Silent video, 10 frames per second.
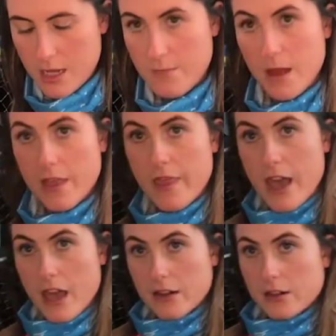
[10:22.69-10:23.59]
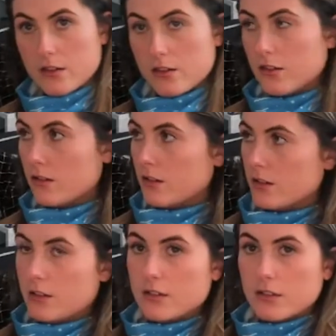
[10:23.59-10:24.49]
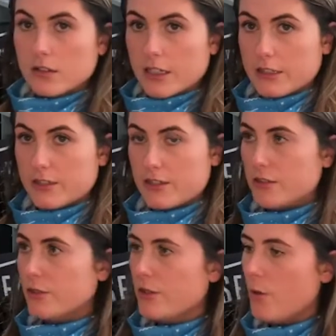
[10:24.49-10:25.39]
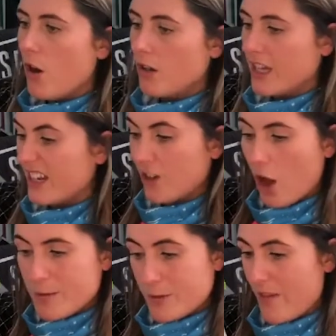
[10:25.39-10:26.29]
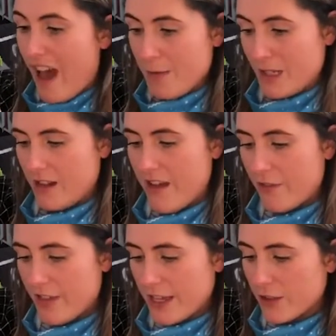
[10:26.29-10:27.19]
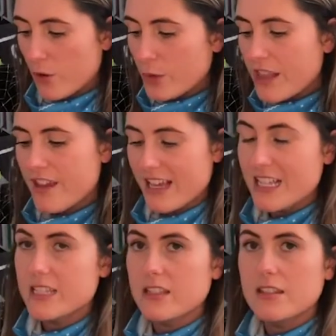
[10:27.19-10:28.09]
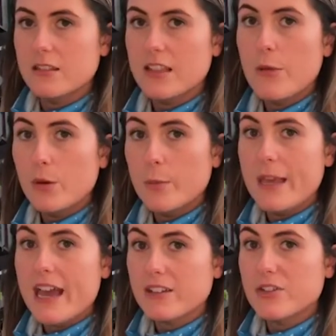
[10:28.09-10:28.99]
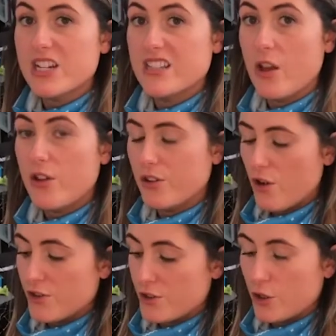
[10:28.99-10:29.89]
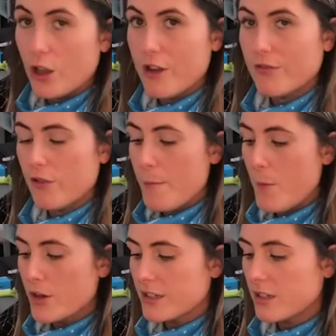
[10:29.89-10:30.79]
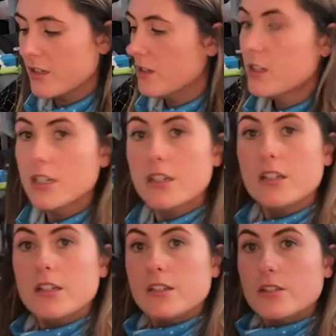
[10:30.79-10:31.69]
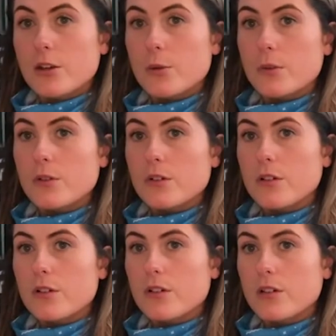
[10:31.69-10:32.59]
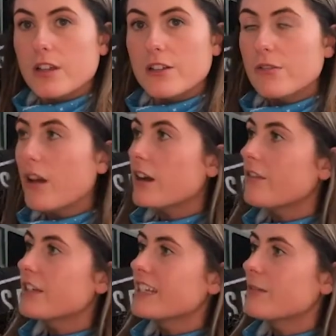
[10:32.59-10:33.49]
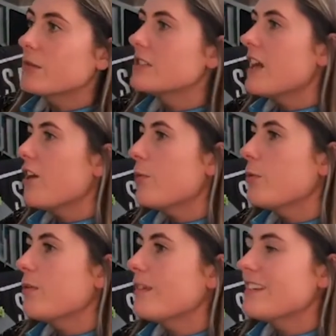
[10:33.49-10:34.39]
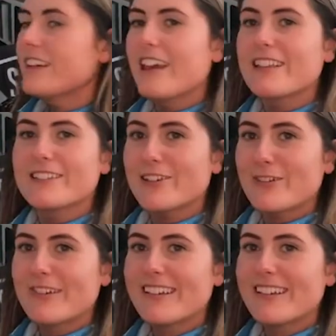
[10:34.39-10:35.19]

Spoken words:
And then I'll just show you all, and it comes with absolutely everything. The only thing is that would be extra is that your dual out front mount. So I don't have a table set up with me today, so